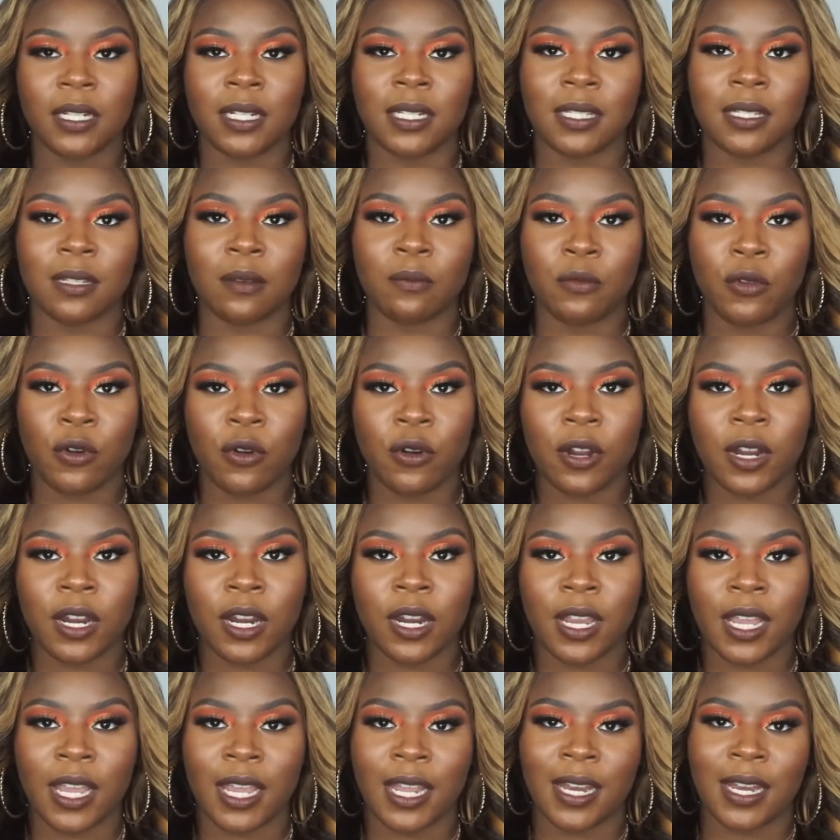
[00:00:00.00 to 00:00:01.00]
it some more
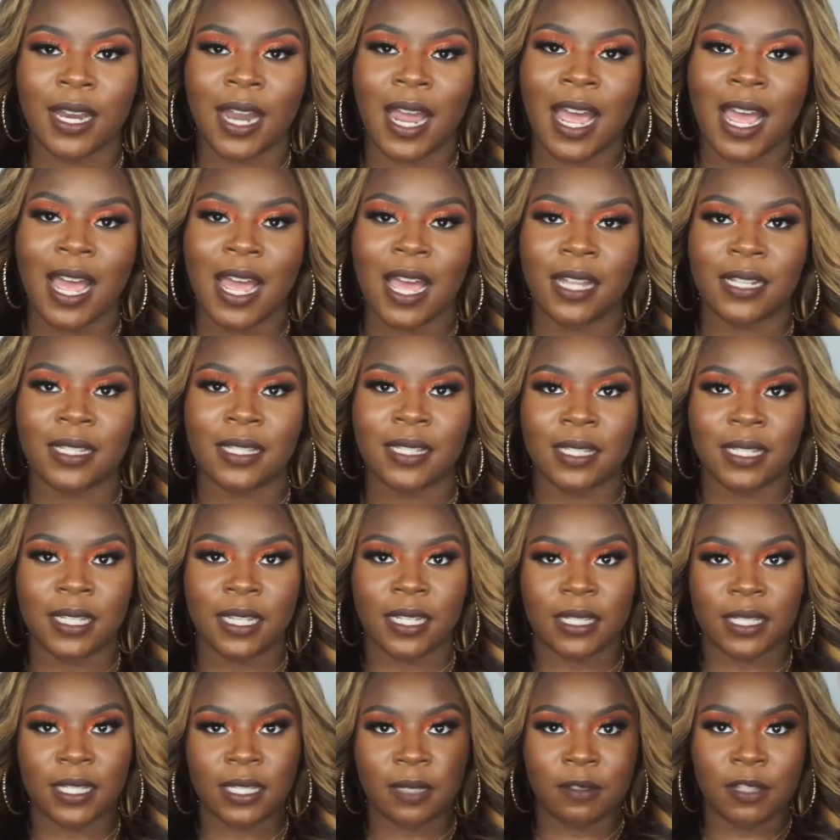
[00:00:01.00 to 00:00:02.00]
and I
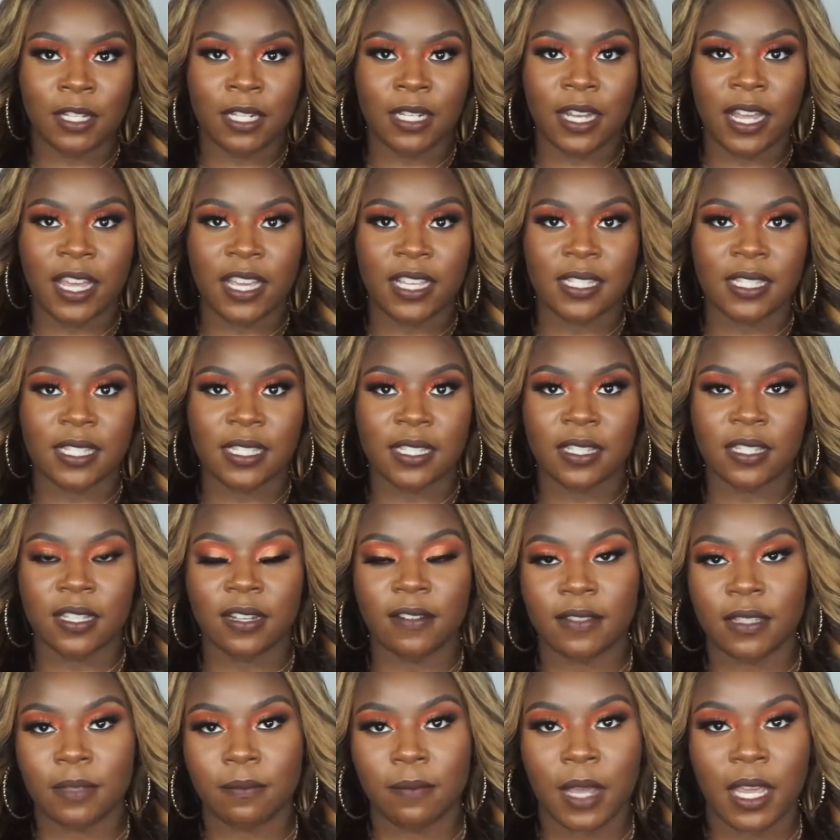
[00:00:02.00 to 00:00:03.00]
tinted the lace and
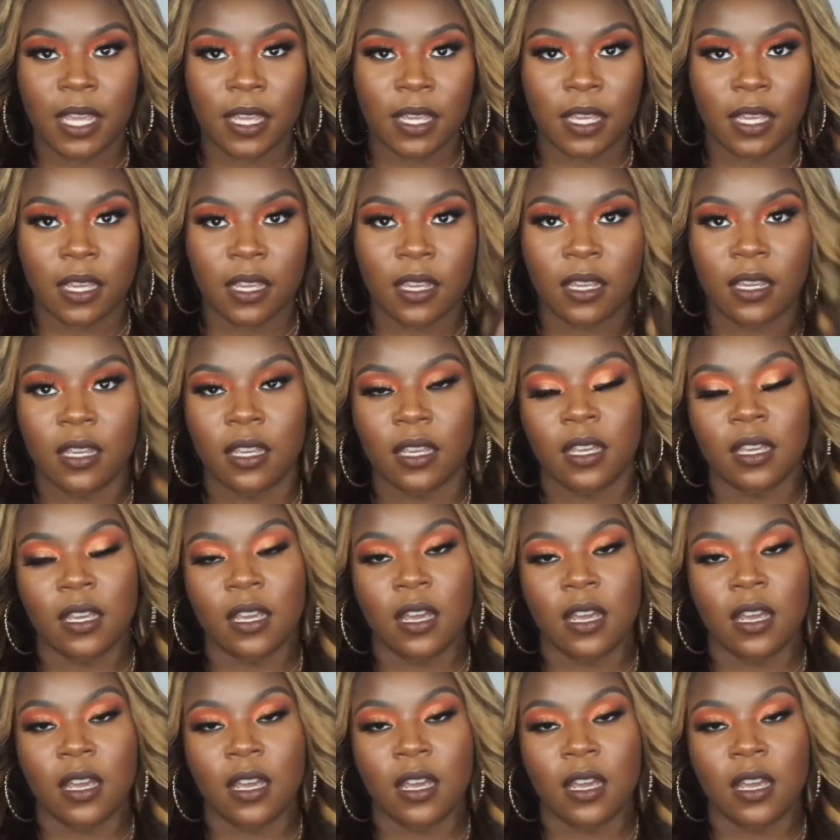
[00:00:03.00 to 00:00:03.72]
stuff to make it